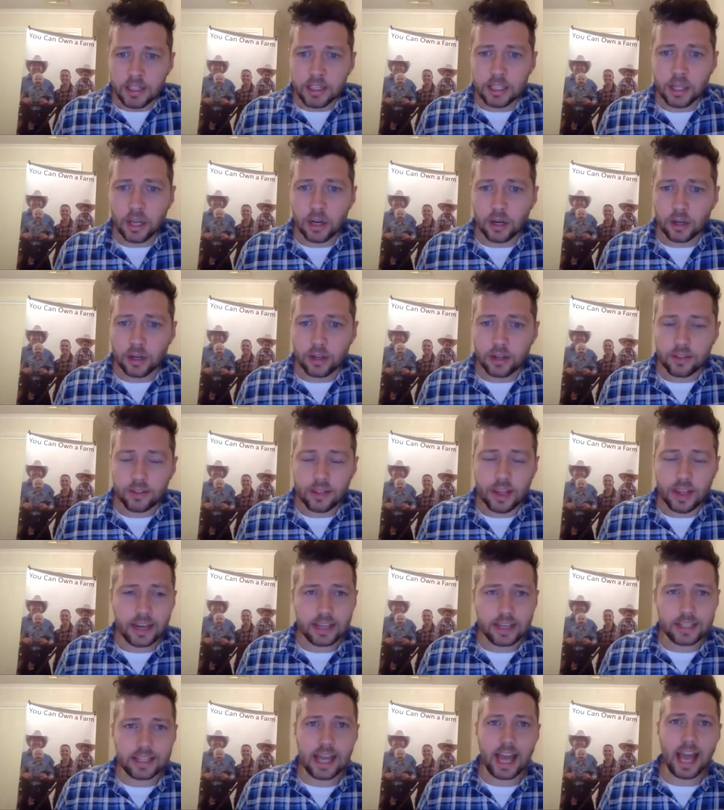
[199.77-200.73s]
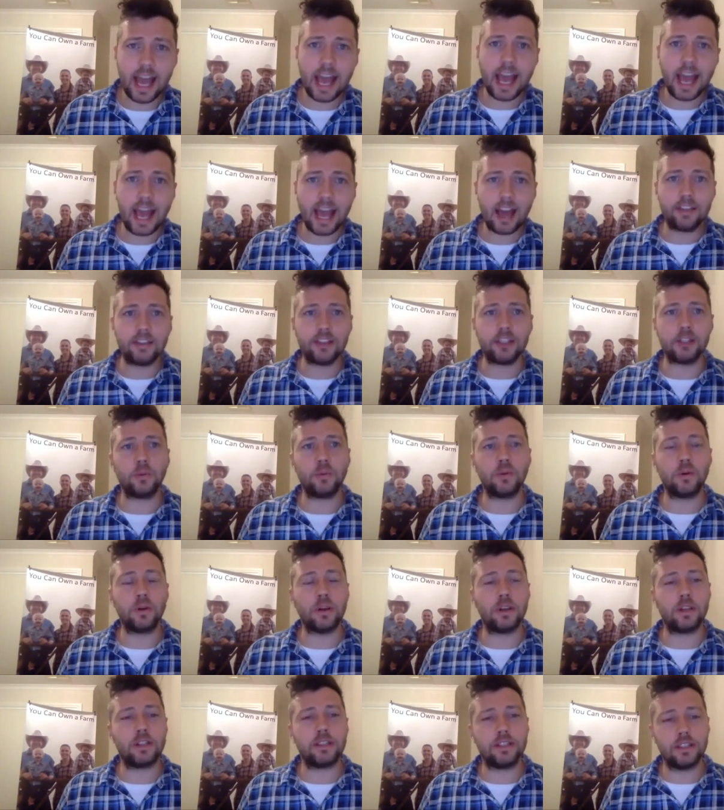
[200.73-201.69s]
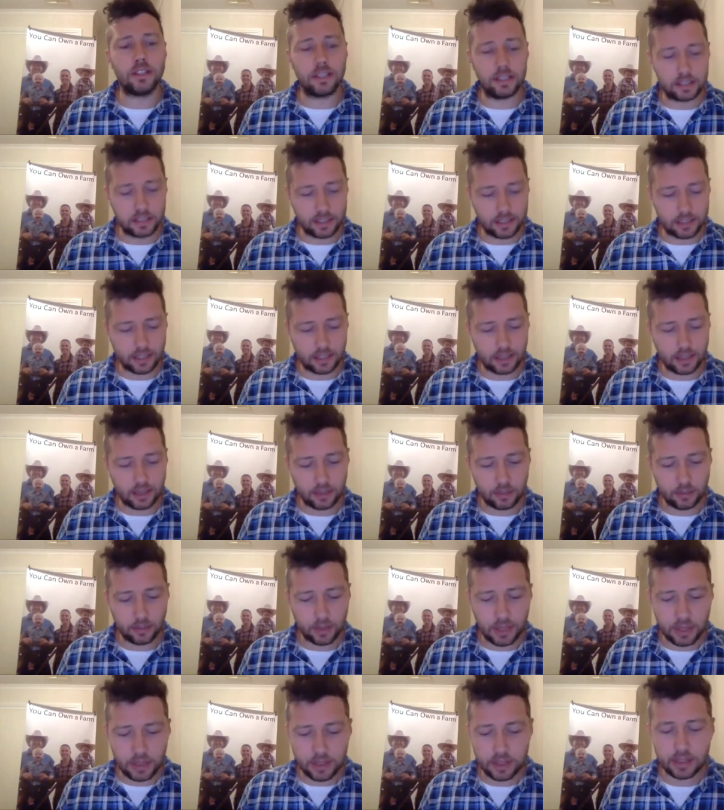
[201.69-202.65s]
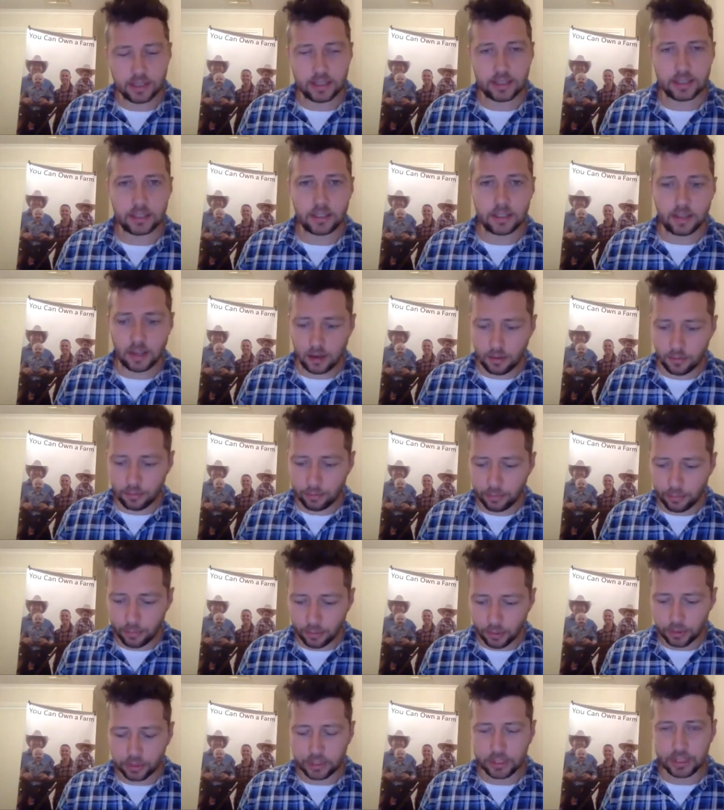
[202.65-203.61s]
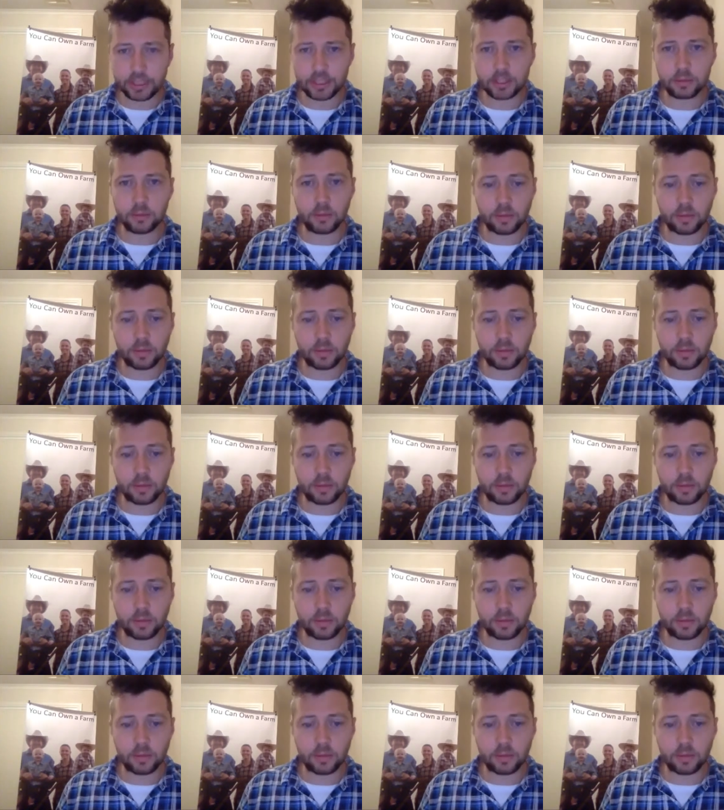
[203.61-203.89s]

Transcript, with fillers: So that is how this works. It's uh, we think it's brilliant.